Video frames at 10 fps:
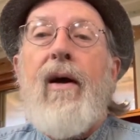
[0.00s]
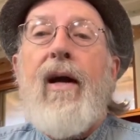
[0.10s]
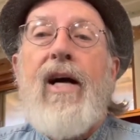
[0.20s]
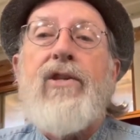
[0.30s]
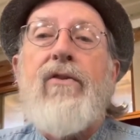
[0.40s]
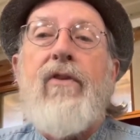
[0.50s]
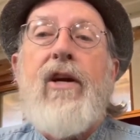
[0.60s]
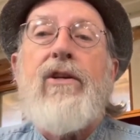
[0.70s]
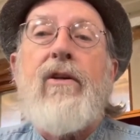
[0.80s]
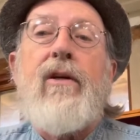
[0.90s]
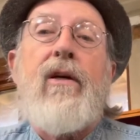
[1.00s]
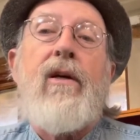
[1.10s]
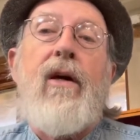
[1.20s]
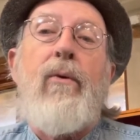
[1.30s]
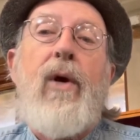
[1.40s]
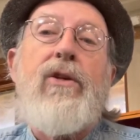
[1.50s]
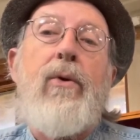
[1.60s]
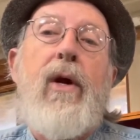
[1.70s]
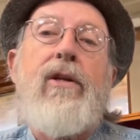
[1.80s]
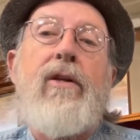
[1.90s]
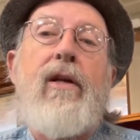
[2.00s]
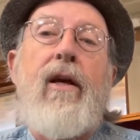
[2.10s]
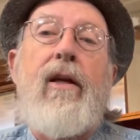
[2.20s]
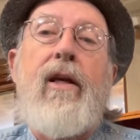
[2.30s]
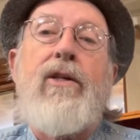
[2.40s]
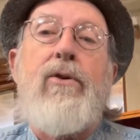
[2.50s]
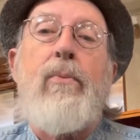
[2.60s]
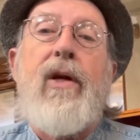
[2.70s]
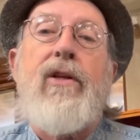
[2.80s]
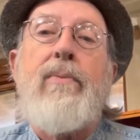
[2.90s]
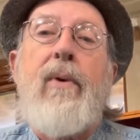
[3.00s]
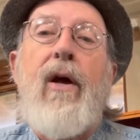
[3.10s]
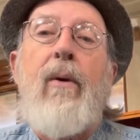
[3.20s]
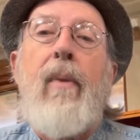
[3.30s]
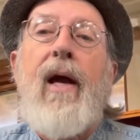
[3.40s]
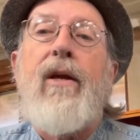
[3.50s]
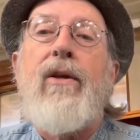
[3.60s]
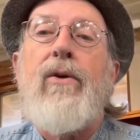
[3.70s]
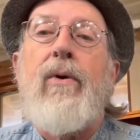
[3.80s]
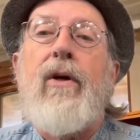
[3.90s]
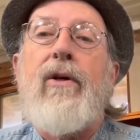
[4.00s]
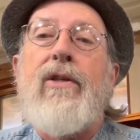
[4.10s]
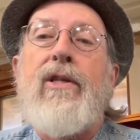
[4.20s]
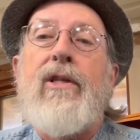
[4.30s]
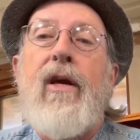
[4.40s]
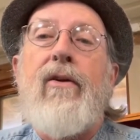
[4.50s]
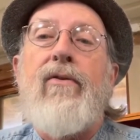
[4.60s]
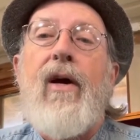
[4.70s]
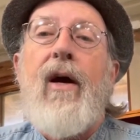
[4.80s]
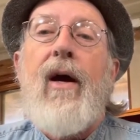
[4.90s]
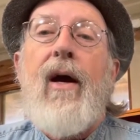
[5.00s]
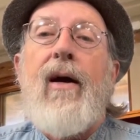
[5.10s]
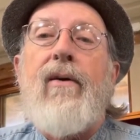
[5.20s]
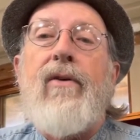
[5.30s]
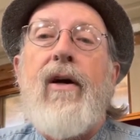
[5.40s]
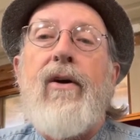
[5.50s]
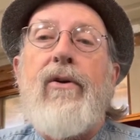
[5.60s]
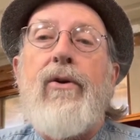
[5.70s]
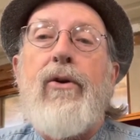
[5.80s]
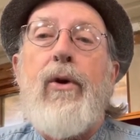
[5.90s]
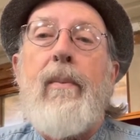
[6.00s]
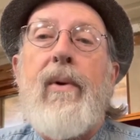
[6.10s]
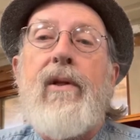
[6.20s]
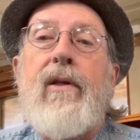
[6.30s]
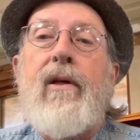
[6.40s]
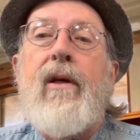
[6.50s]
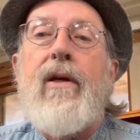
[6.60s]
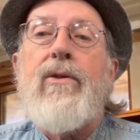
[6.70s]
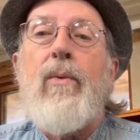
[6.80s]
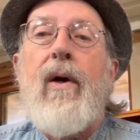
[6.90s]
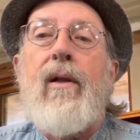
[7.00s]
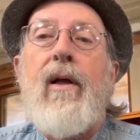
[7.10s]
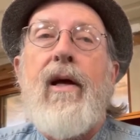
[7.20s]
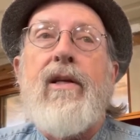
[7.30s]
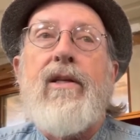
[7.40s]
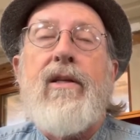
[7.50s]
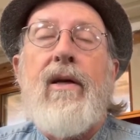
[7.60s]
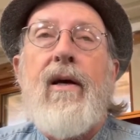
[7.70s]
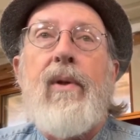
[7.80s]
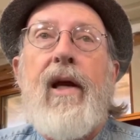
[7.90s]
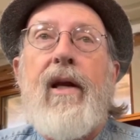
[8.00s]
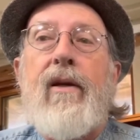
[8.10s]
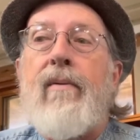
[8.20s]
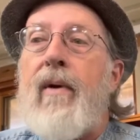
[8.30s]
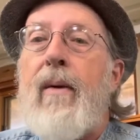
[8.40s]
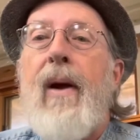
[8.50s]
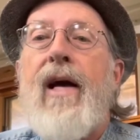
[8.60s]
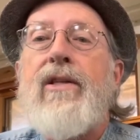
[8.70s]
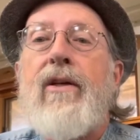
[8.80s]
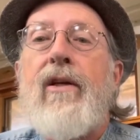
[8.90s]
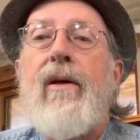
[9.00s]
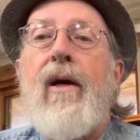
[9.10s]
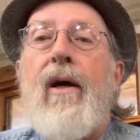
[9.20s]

conservation restoration techniques to bring this piano back into a good state of durability as well as playing capacity.